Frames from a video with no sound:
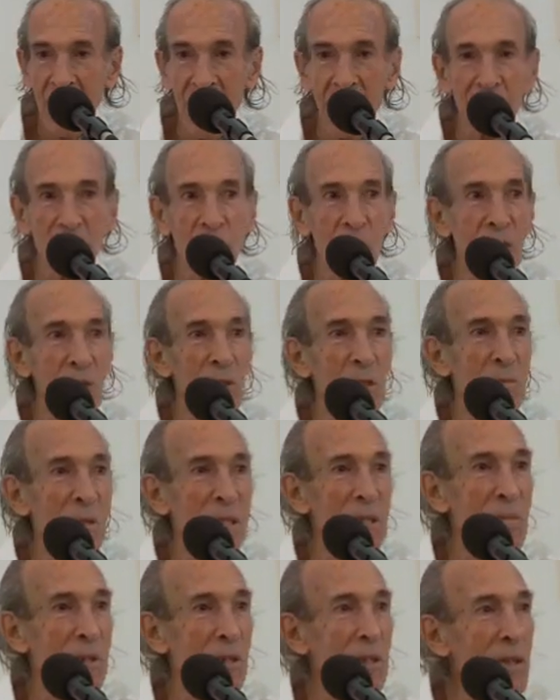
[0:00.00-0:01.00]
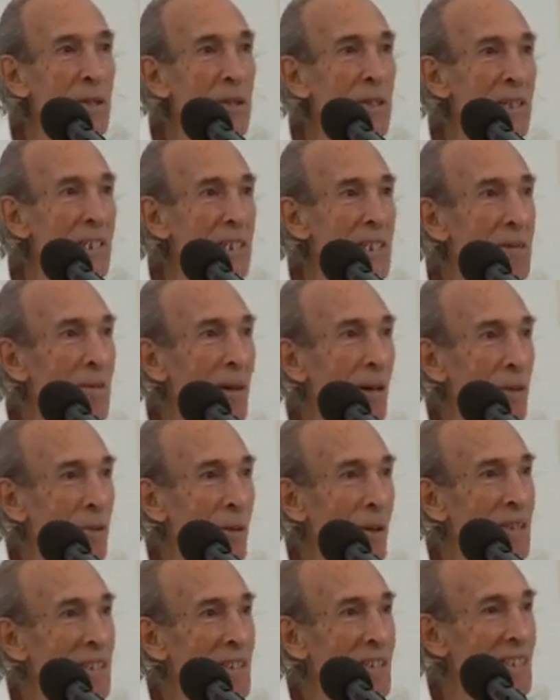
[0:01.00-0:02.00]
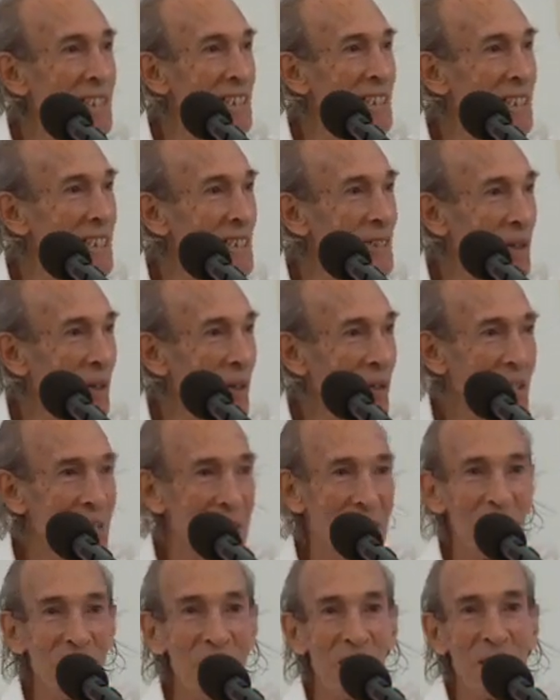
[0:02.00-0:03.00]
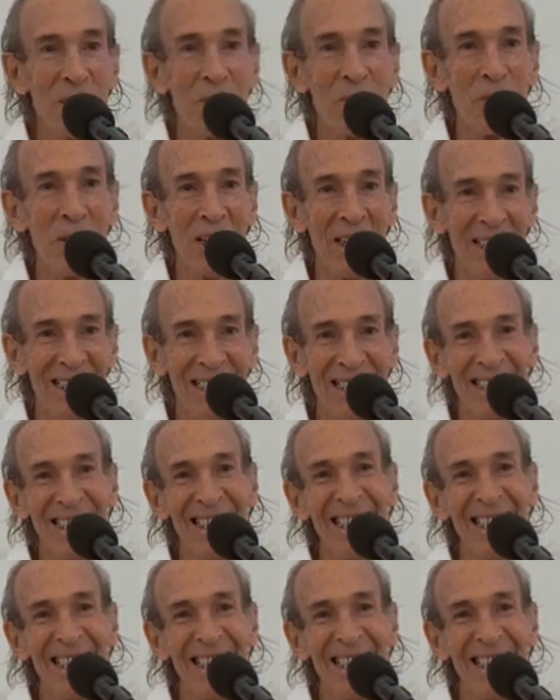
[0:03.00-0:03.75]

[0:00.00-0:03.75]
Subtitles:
Of course, you must be curious about what are these disorders of the spring.